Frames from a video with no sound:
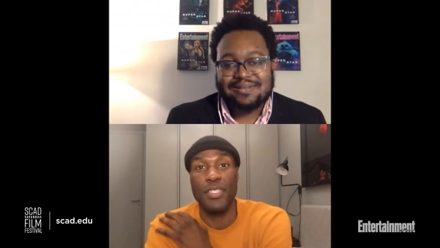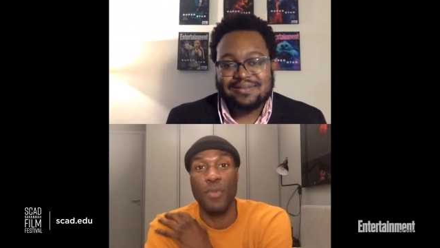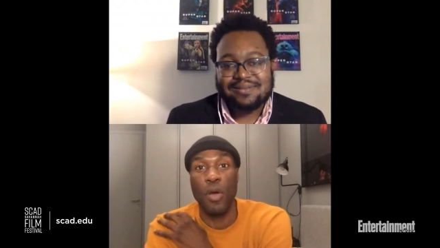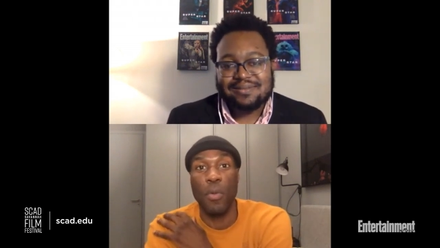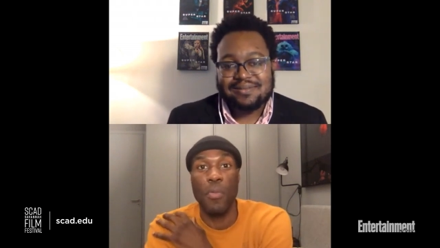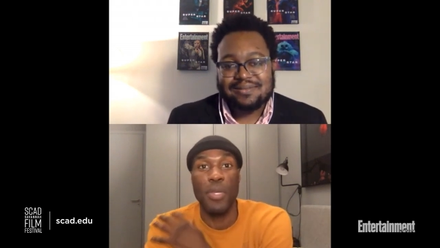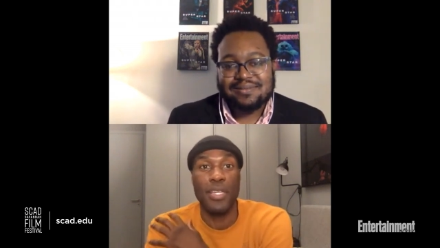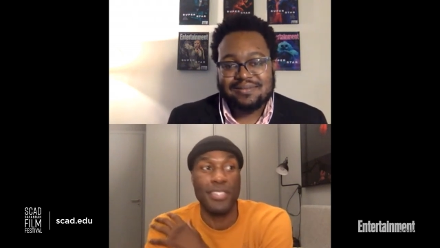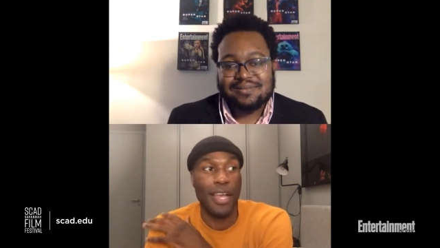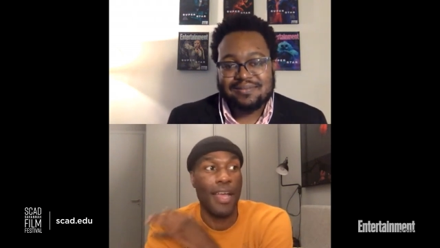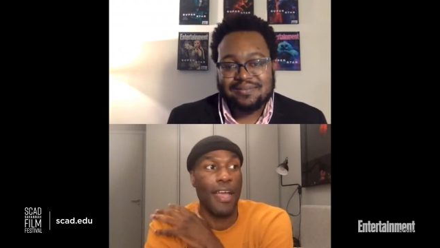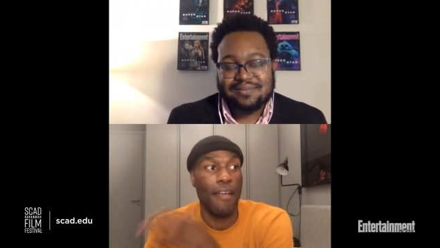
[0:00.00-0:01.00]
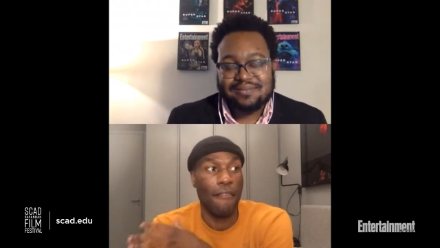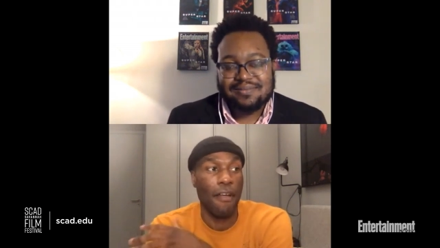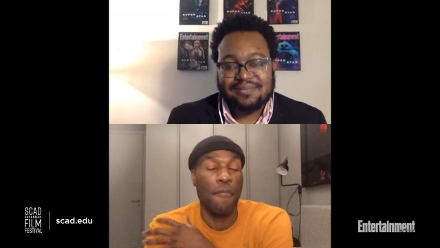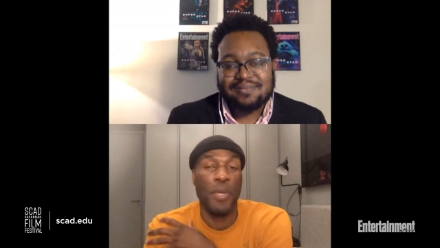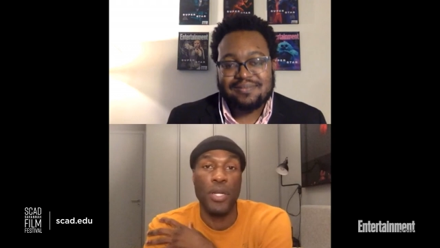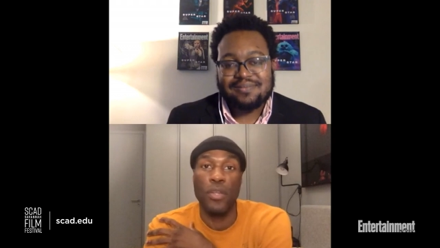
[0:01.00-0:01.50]
Speaker 1: in this moment because I have
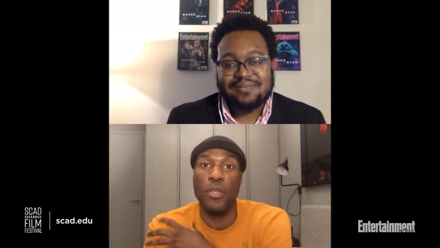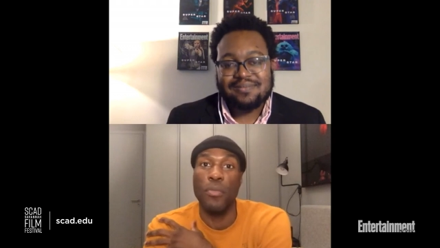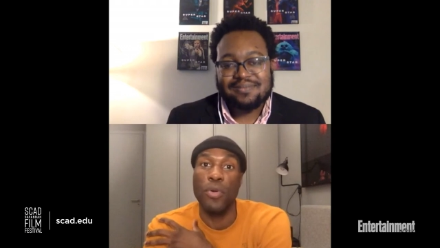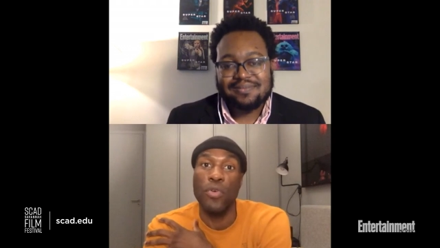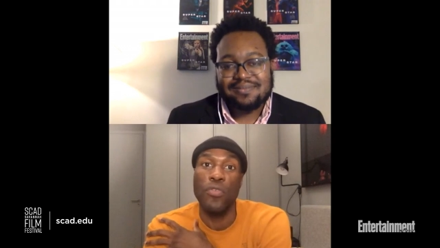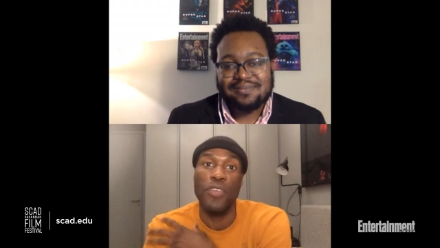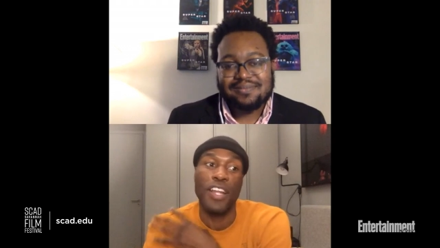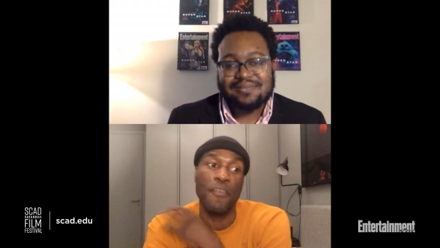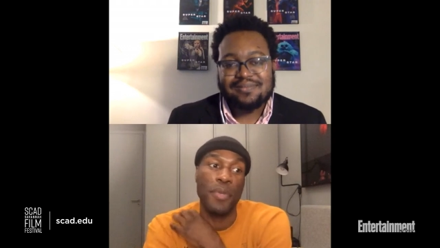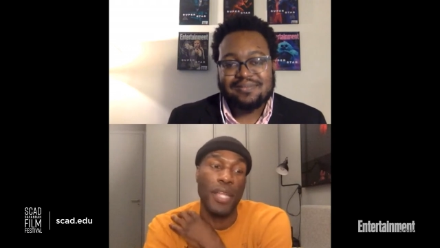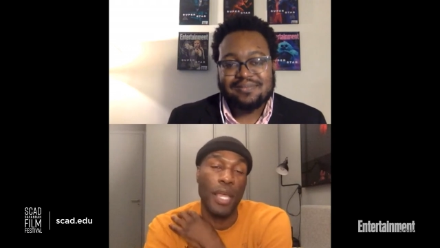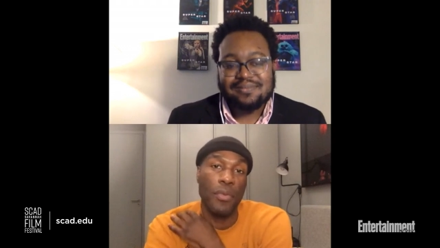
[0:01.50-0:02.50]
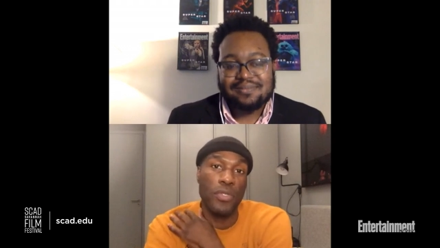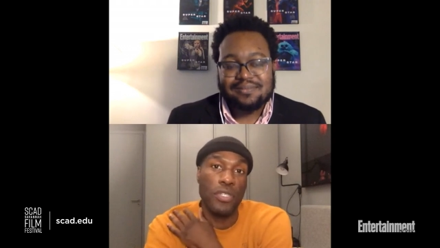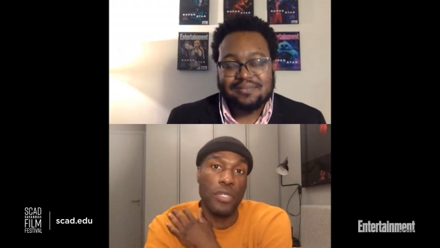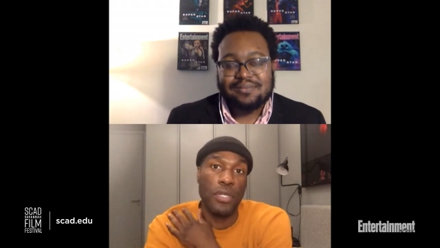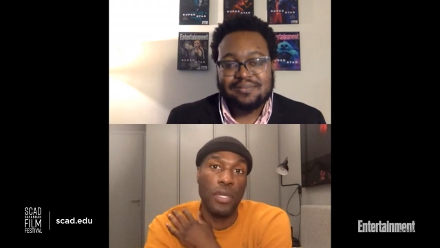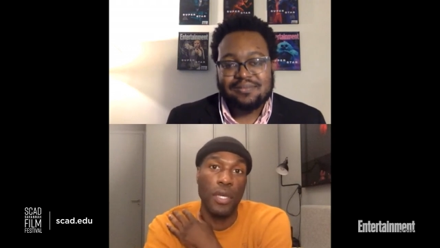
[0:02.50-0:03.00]
I've been on the move and I've been able
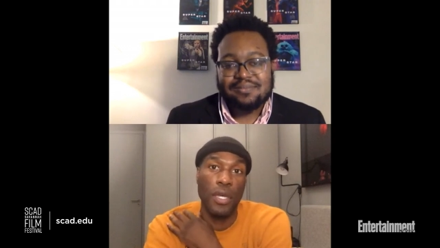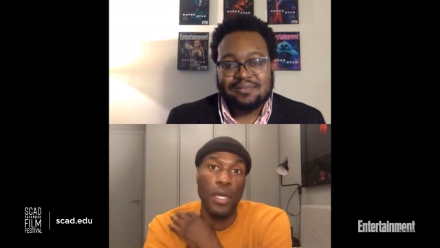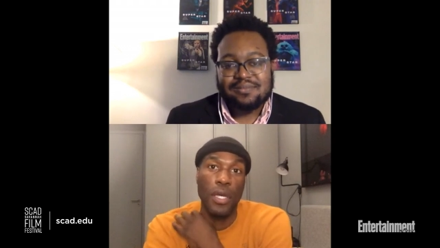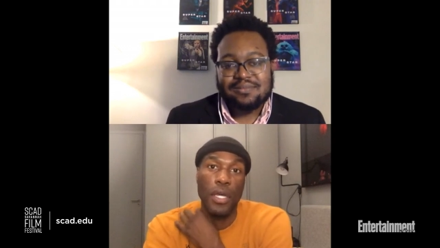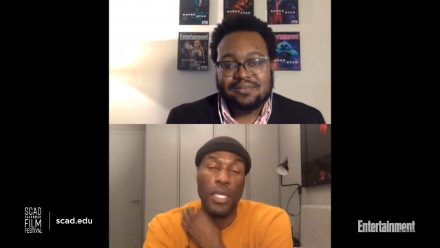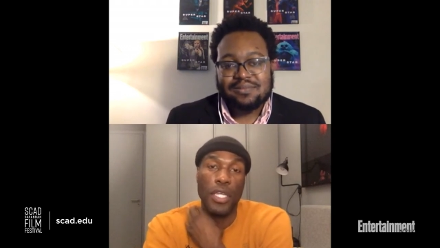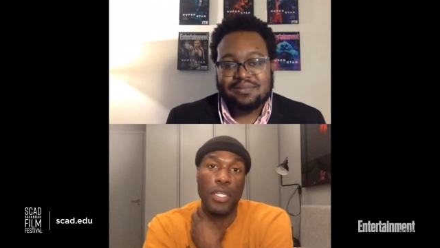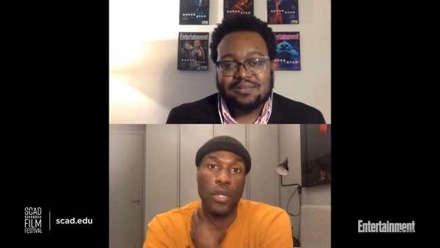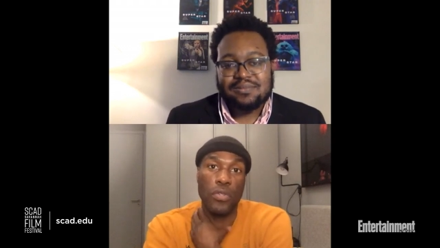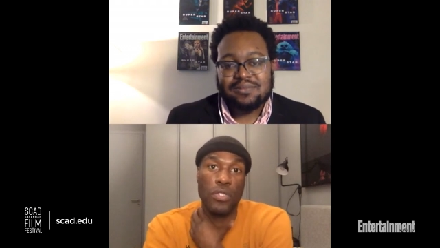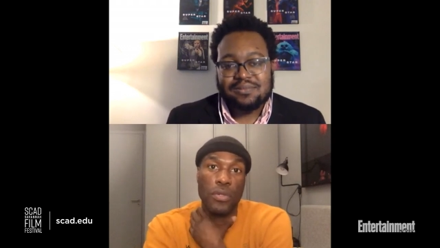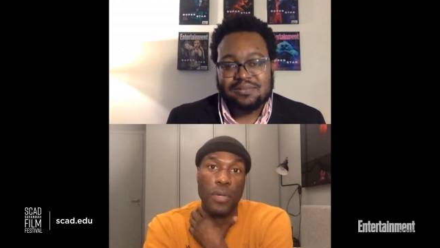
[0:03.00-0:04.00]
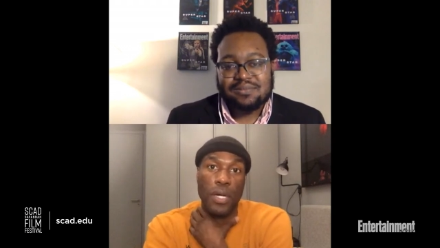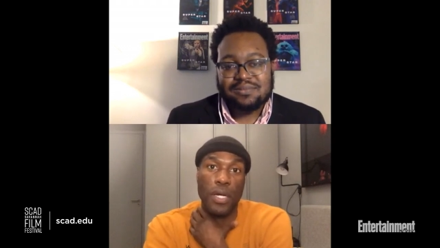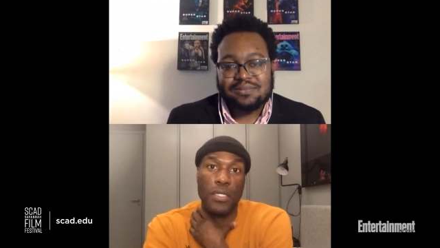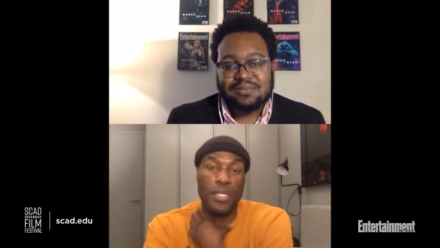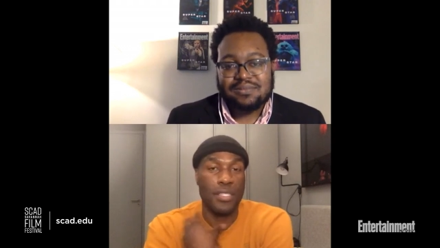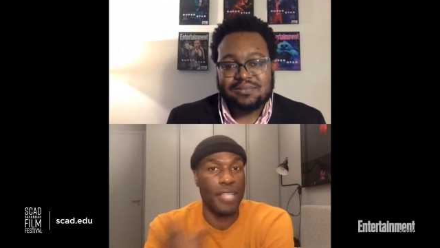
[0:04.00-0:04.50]
to, you know, to
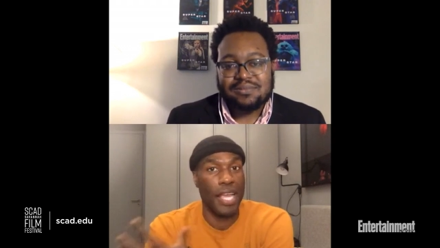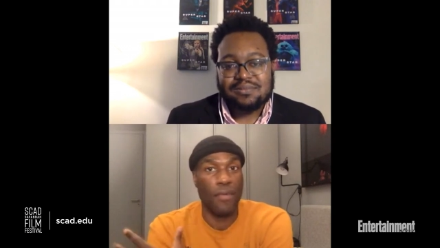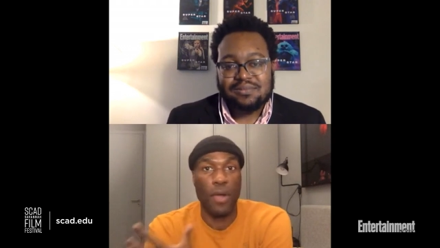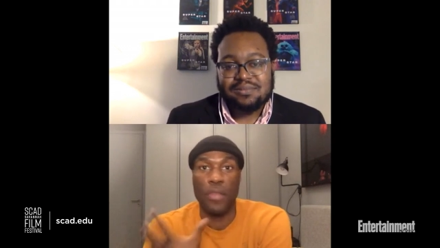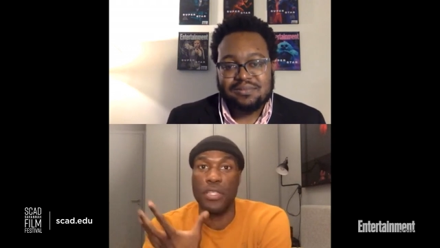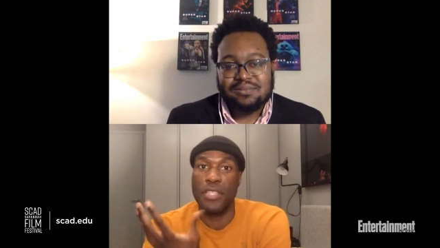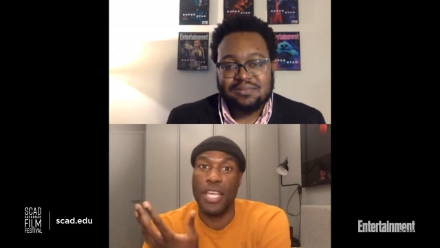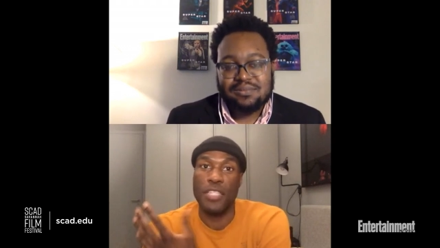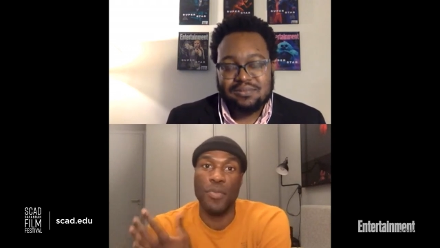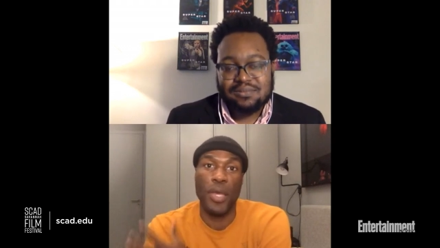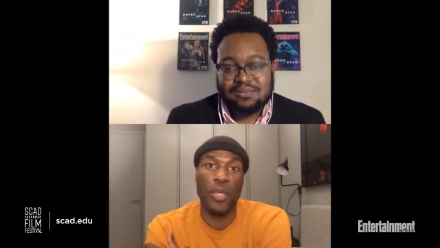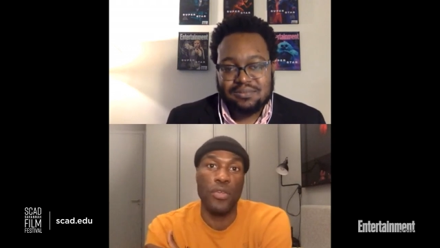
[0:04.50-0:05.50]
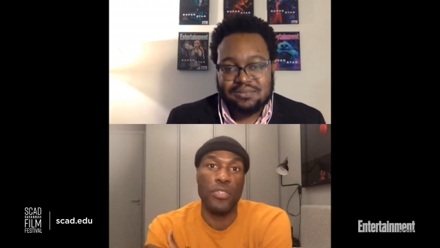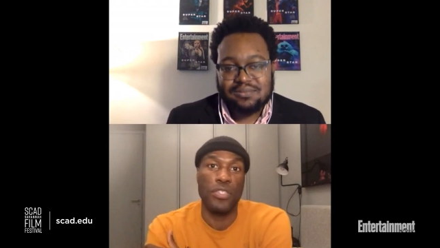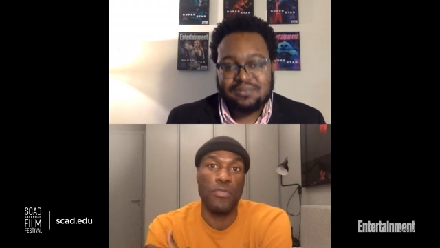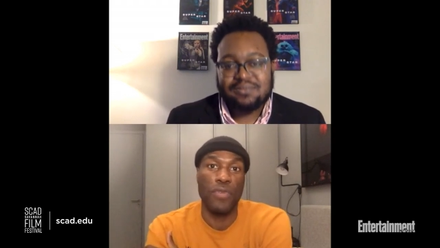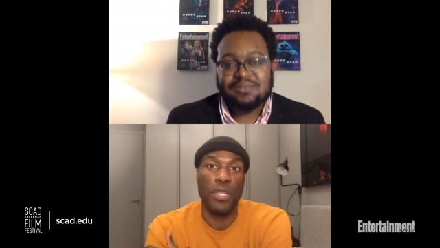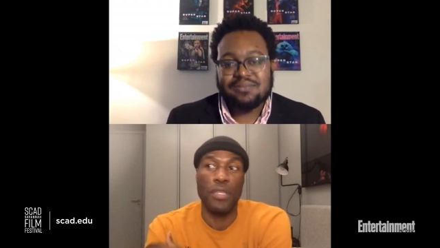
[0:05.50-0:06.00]
uh, to stay around the
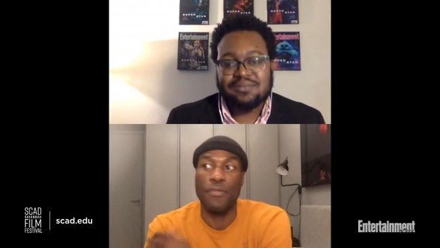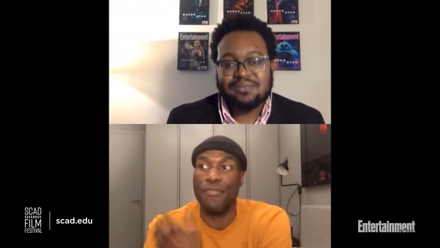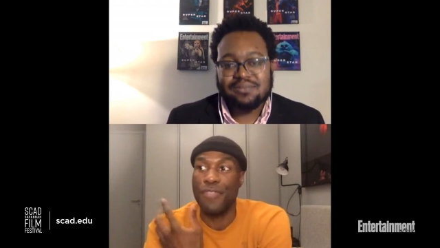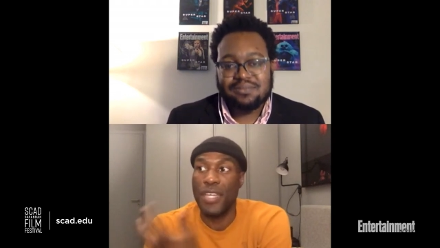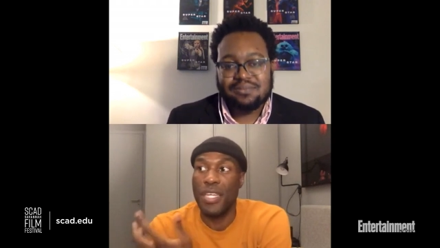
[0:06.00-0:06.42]
tastemakers to really